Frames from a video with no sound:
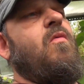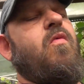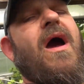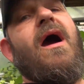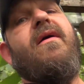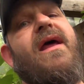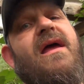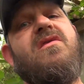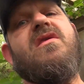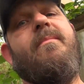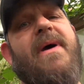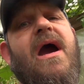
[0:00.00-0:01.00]
Wow,
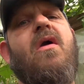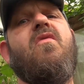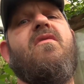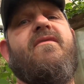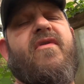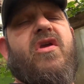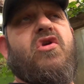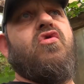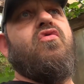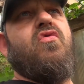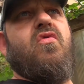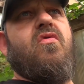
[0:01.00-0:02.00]
that's the power of a
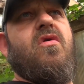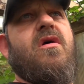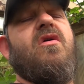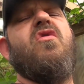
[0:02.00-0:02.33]
true,